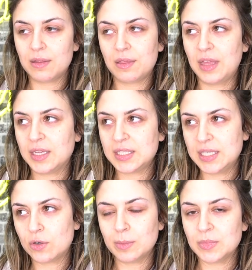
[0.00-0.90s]
think
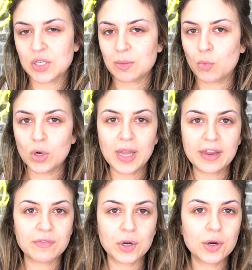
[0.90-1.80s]
serums are more
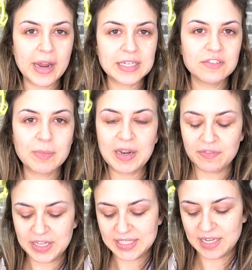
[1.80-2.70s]
like for corrective
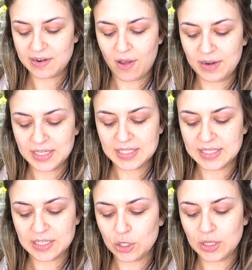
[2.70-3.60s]
benefits and not
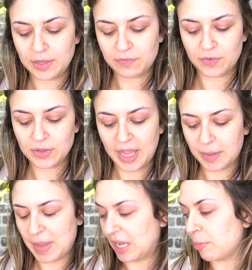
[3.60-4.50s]
necessarily for like
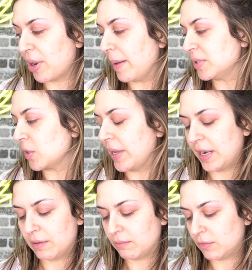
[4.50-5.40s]
makeup prep, so I
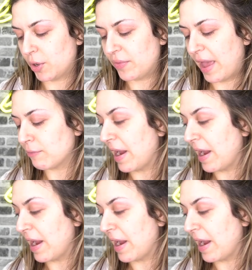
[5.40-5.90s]
didn't go that